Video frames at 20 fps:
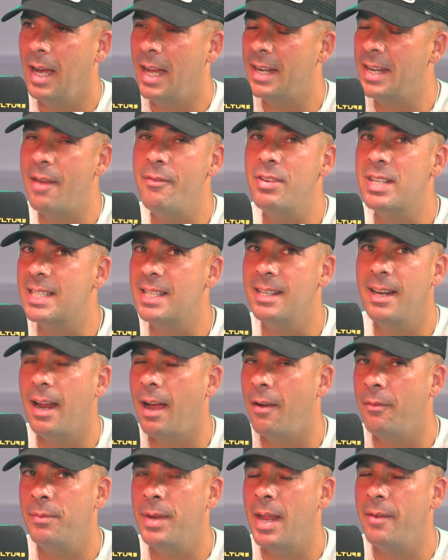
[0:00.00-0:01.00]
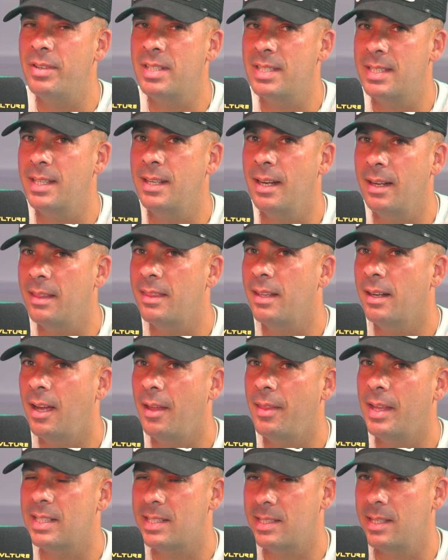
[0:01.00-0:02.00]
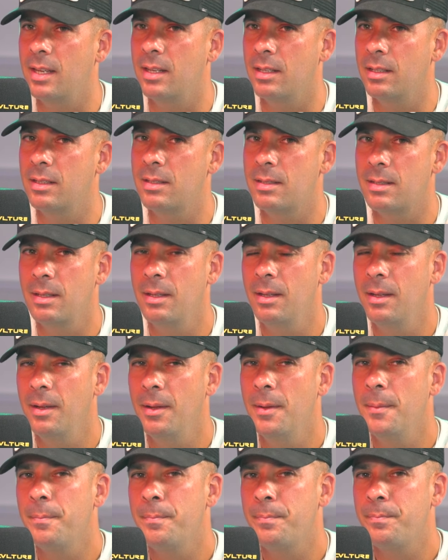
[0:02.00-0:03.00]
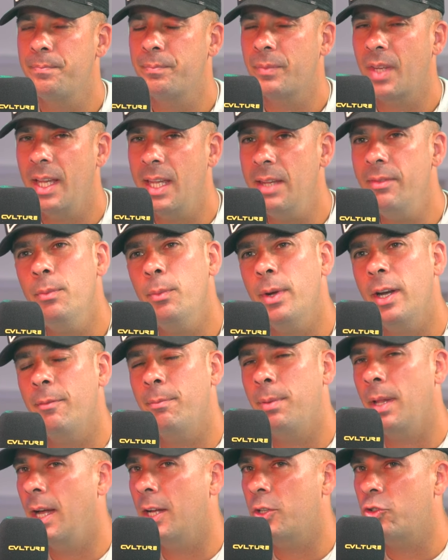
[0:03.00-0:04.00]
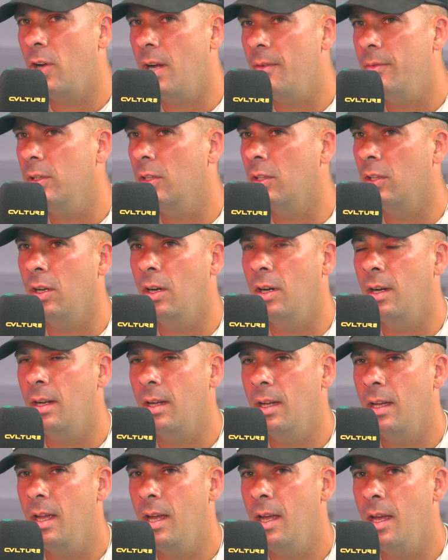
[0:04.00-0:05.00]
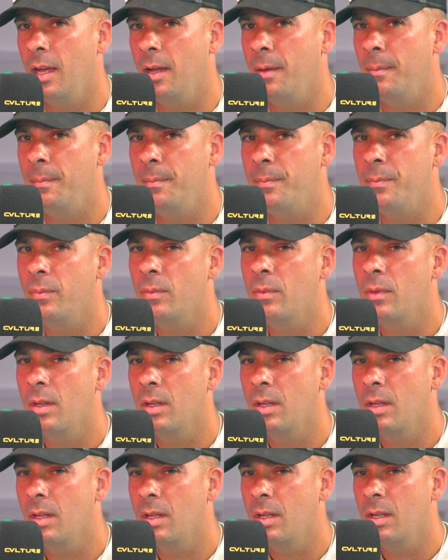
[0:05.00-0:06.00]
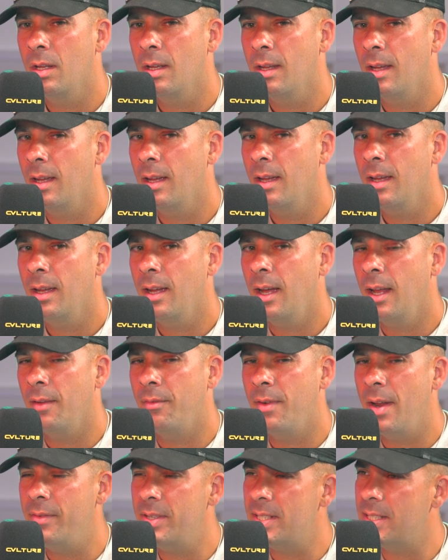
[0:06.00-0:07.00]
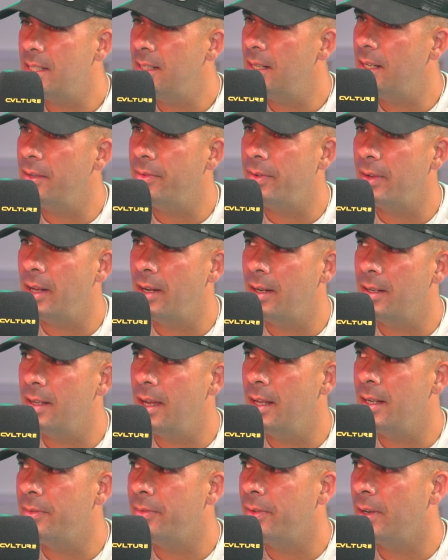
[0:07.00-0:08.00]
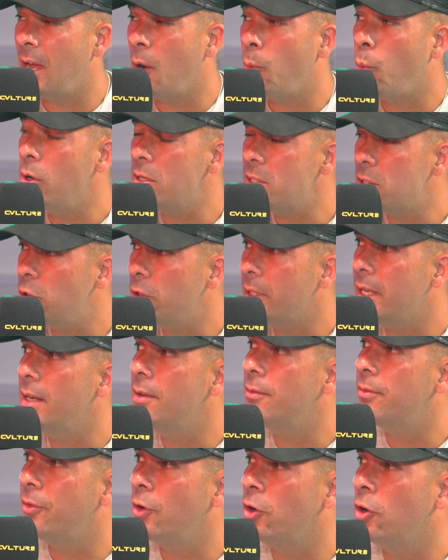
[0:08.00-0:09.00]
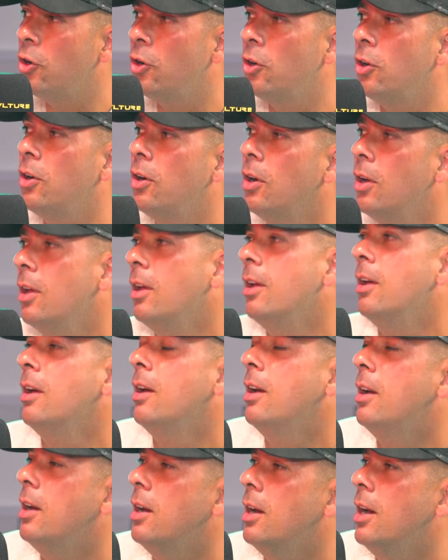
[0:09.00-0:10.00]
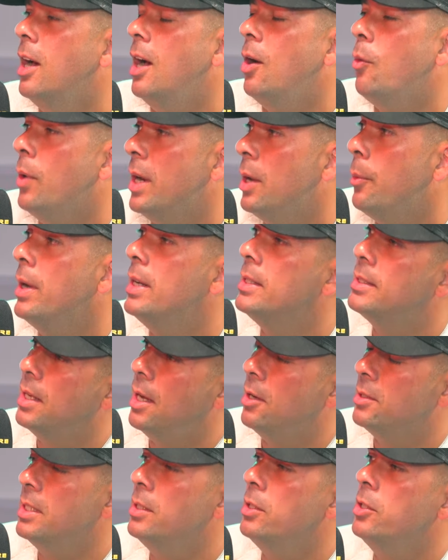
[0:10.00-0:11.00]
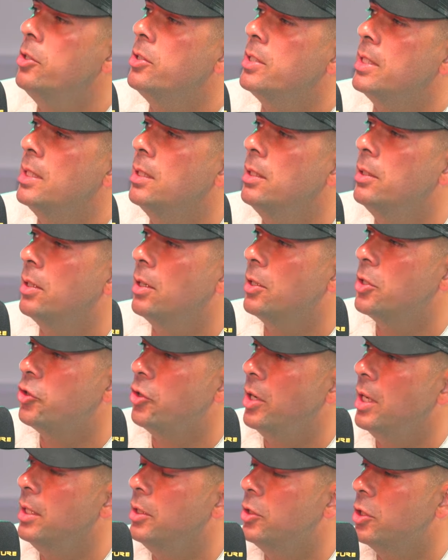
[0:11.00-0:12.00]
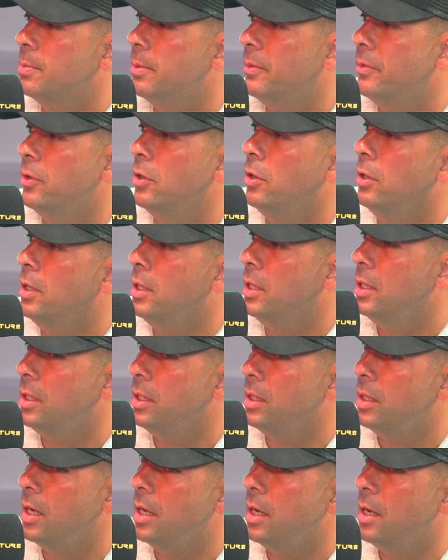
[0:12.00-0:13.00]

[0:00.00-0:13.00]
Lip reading: I've never seen anything like that since. Even when I travel a lot, and I've never seen anything. I was looking for, when I was in New Zealand and Australia just before the